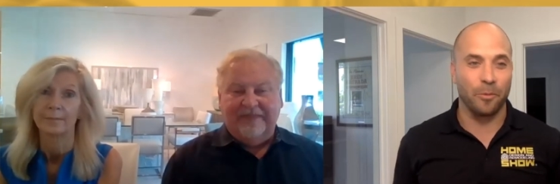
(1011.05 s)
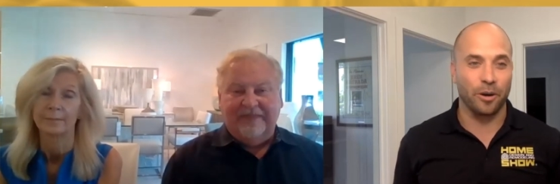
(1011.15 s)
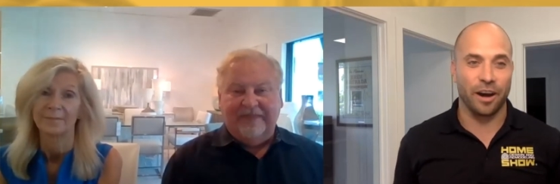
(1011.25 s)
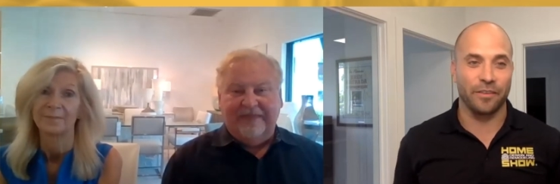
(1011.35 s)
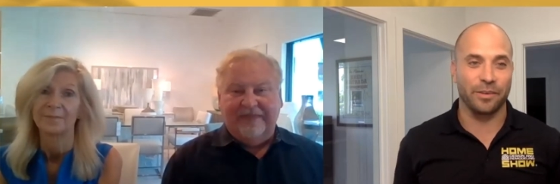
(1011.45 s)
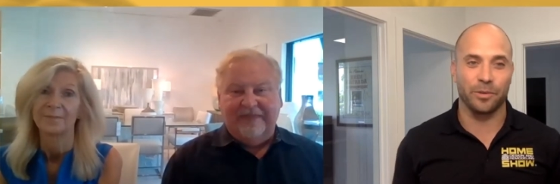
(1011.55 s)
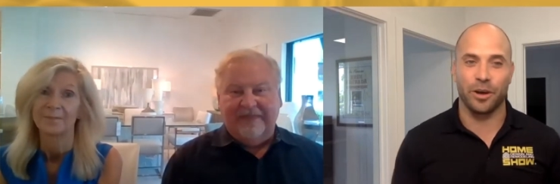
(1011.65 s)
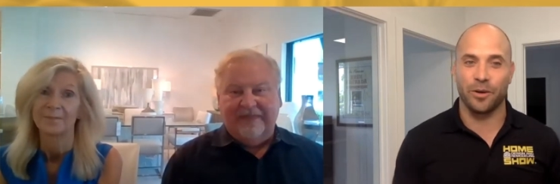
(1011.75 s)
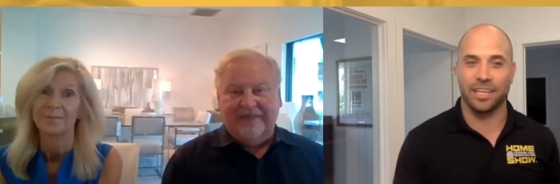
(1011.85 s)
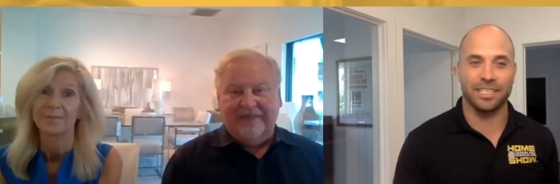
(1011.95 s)
Speaker 1: more comfortable
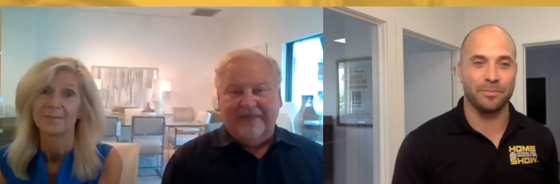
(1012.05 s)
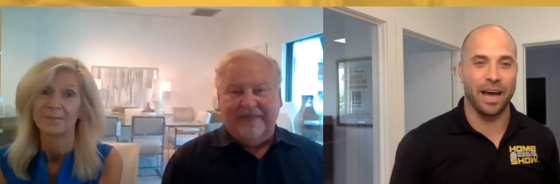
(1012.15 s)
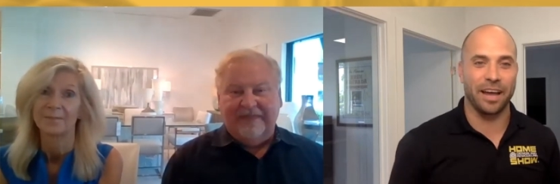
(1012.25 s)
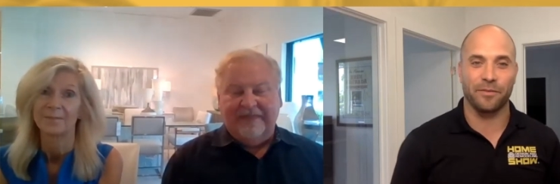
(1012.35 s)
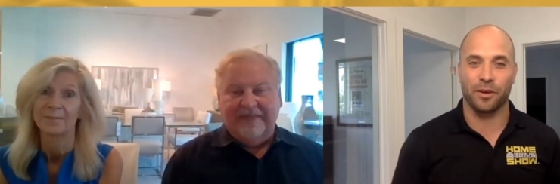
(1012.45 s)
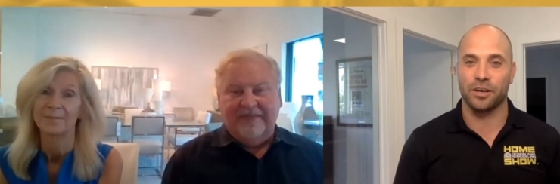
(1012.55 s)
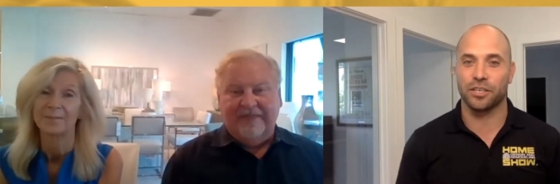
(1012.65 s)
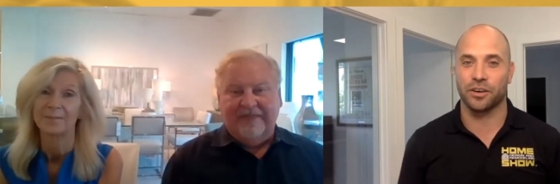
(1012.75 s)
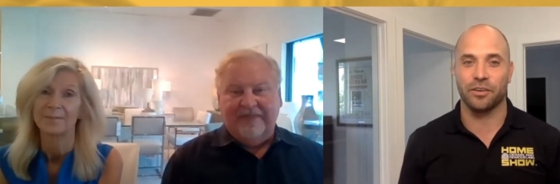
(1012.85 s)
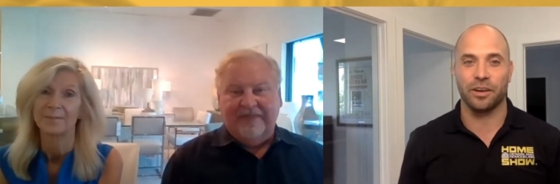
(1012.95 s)
going into buying
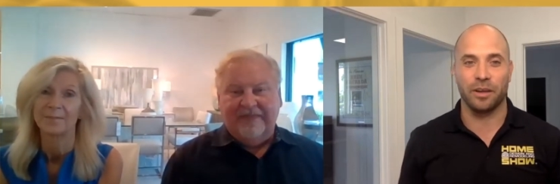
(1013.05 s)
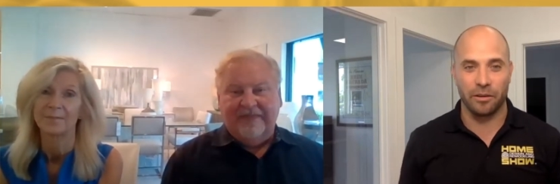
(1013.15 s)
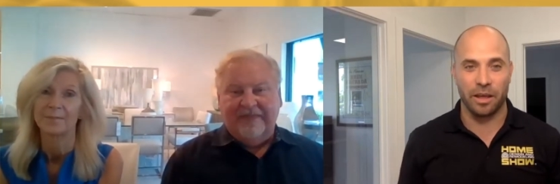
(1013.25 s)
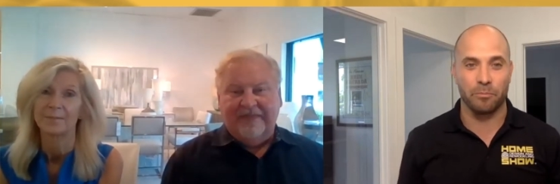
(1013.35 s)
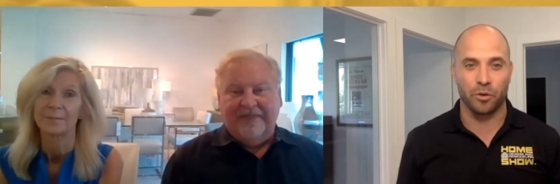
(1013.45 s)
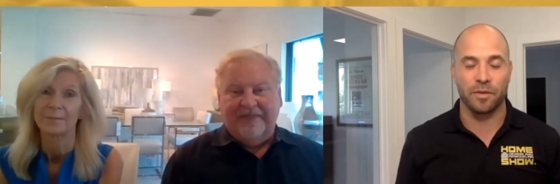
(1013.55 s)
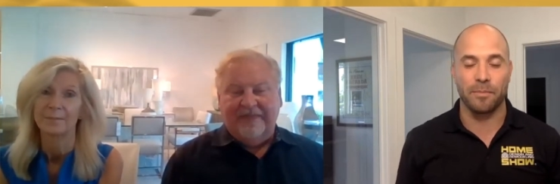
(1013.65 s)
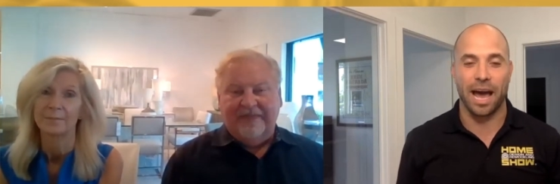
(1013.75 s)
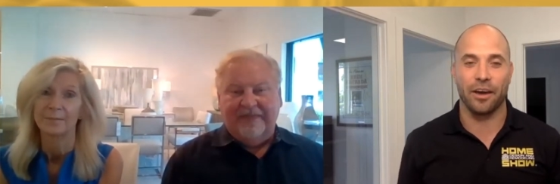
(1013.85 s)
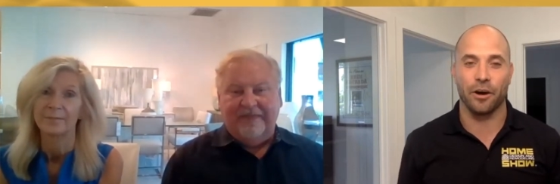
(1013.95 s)
furniture and improving
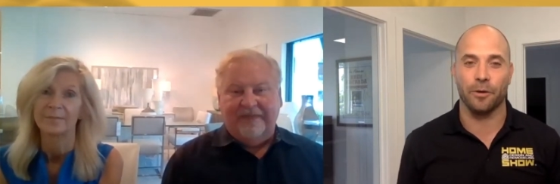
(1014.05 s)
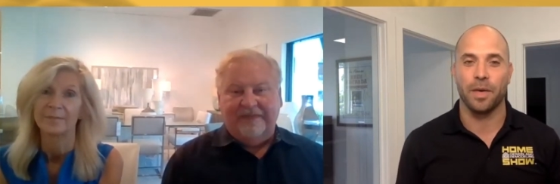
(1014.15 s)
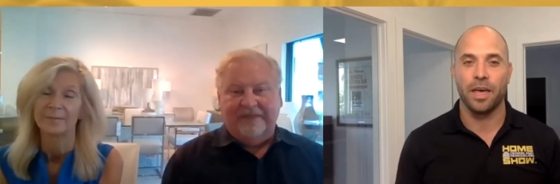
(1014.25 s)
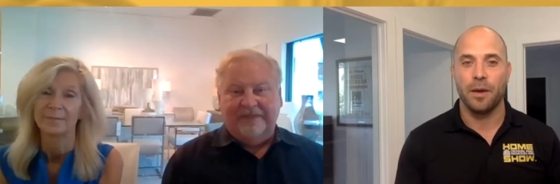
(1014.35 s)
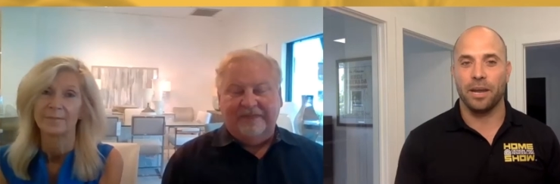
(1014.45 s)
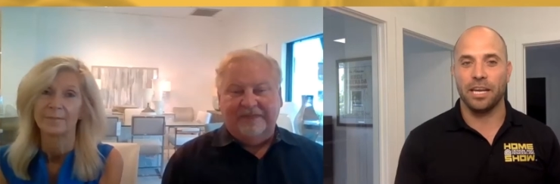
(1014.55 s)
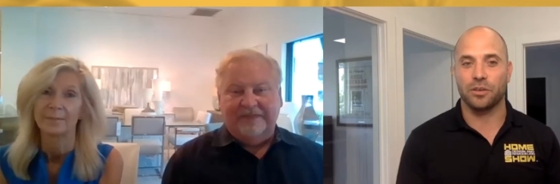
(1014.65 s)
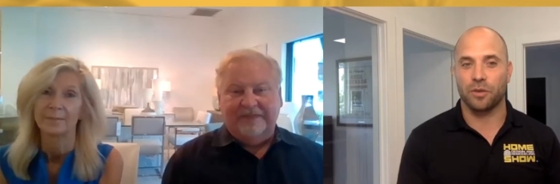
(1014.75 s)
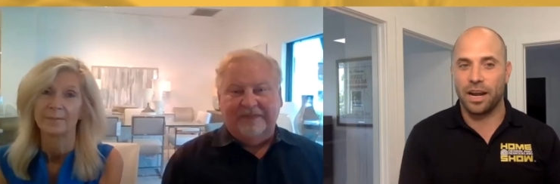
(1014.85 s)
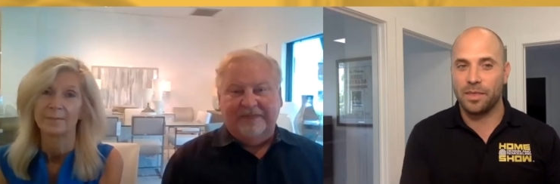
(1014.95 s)
my home. But is
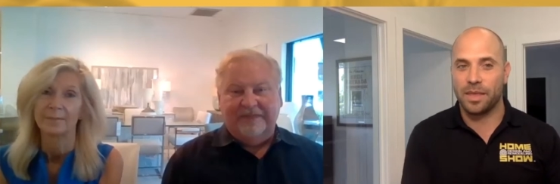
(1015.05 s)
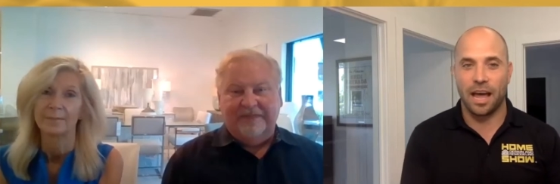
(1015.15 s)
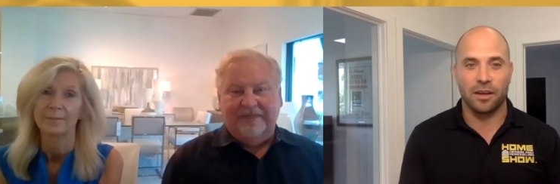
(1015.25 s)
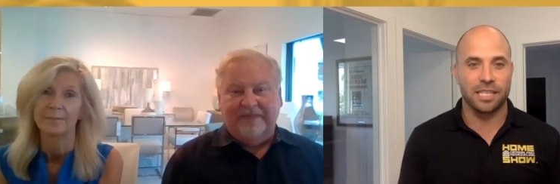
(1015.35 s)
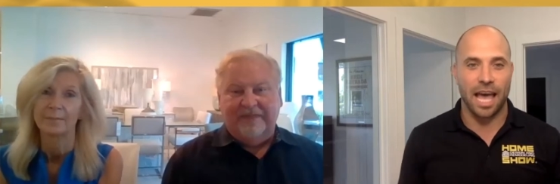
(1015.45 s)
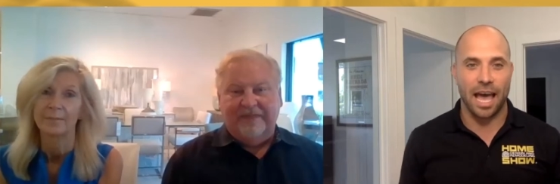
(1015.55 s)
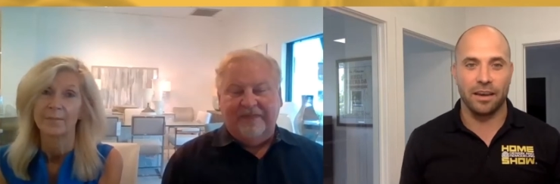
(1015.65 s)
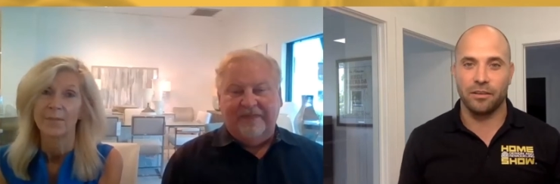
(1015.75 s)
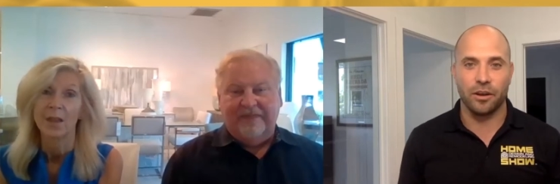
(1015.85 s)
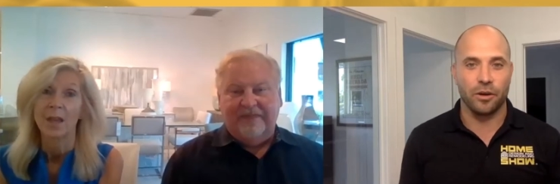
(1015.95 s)
there anything else that,
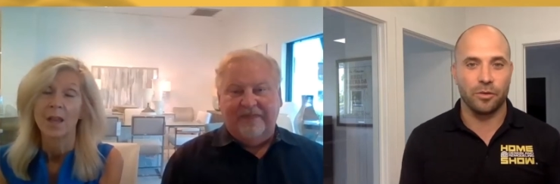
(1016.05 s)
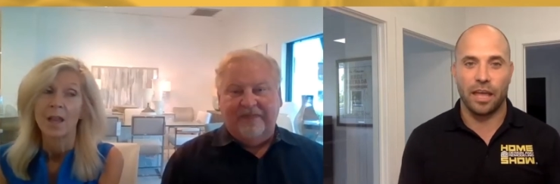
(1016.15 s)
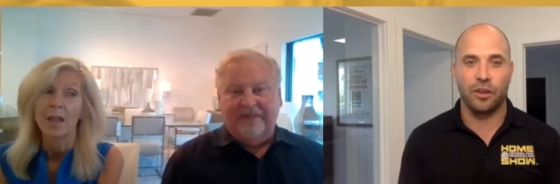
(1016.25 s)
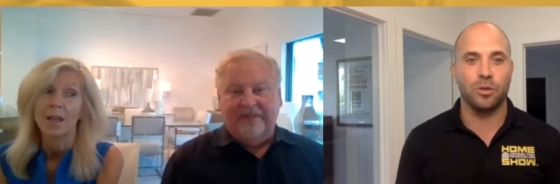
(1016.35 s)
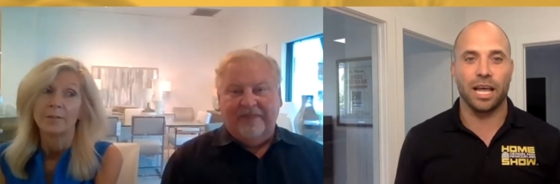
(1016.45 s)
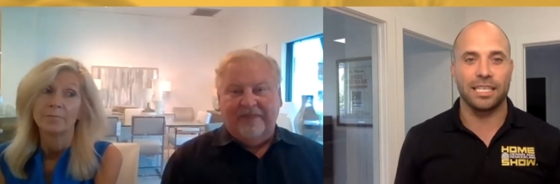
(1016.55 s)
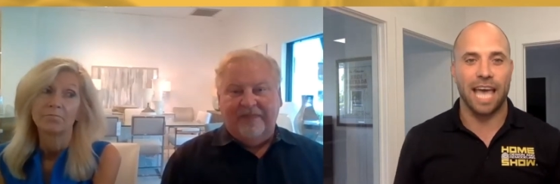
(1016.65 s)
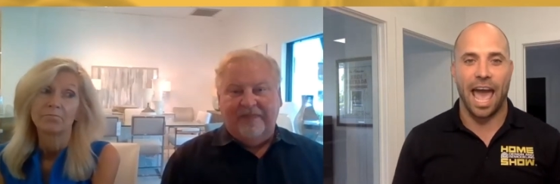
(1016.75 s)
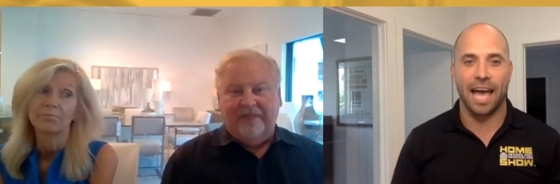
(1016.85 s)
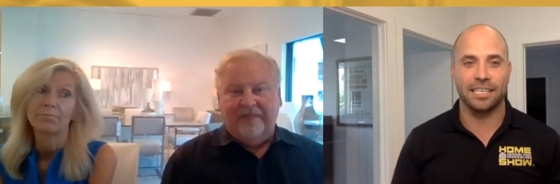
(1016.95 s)
you know, that you'd like to
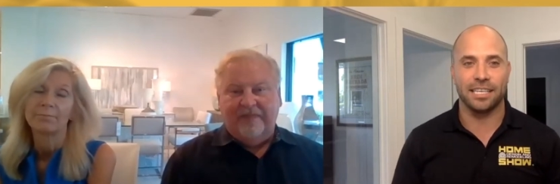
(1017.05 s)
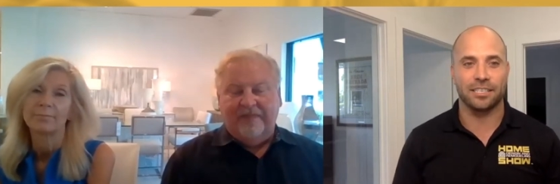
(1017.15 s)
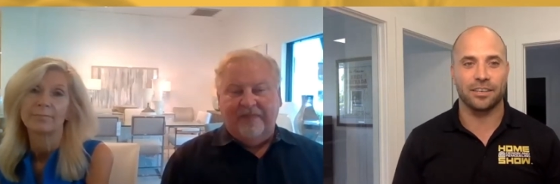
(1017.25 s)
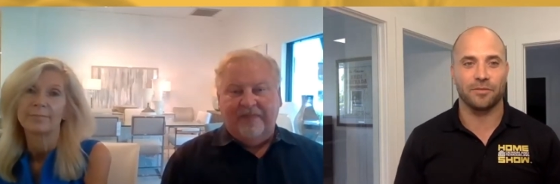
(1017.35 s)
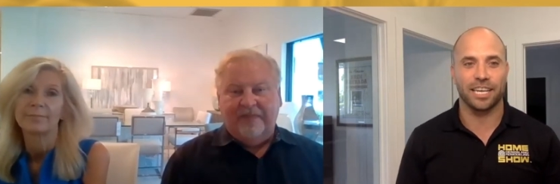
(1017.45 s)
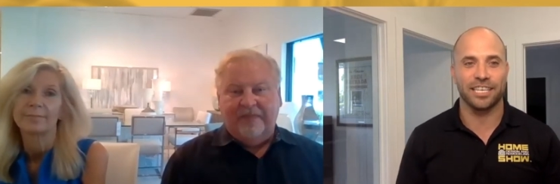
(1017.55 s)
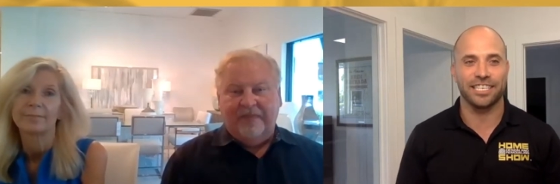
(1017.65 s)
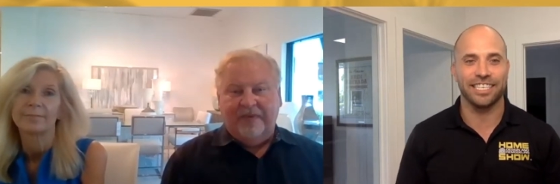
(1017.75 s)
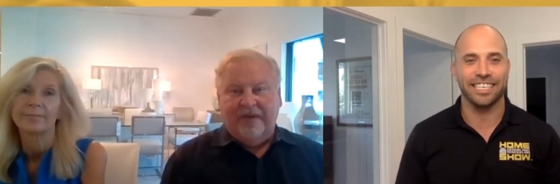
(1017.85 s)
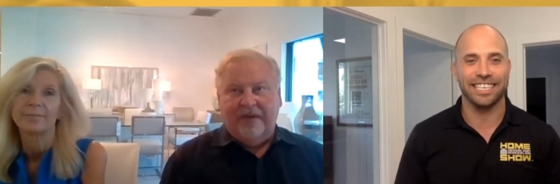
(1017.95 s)
add to this
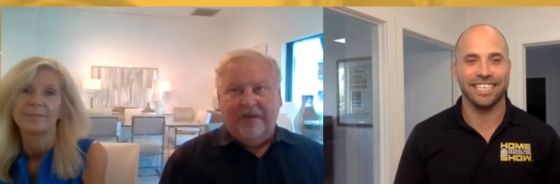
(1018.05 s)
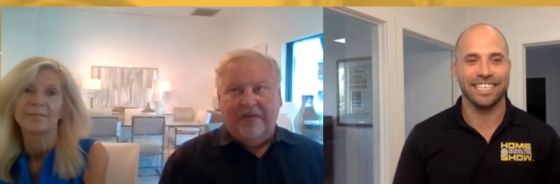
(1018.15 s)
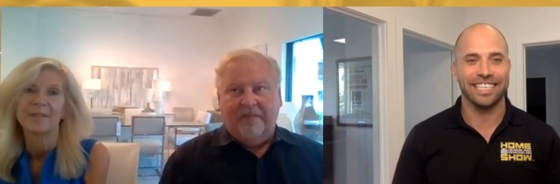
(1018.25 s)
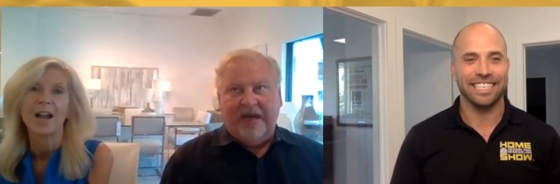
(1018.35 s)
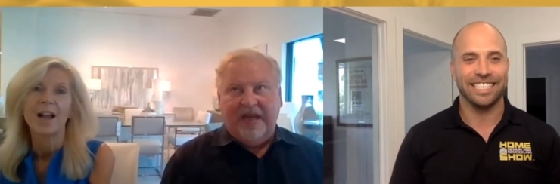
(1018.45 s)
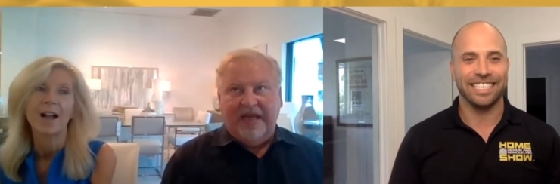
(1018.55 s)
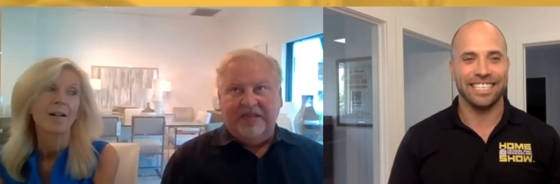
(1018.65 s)
conversation?
Speaker 2: My last